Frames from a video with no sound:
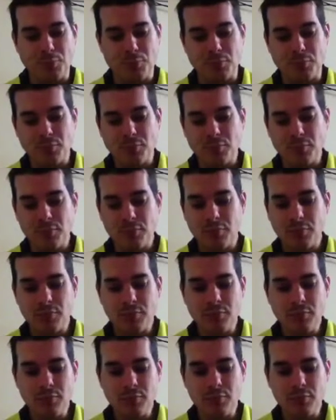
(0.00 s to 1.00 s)

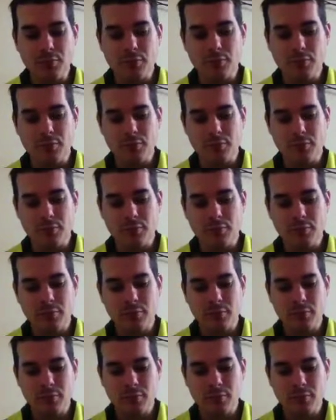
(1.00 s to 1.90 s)
(no one is talking)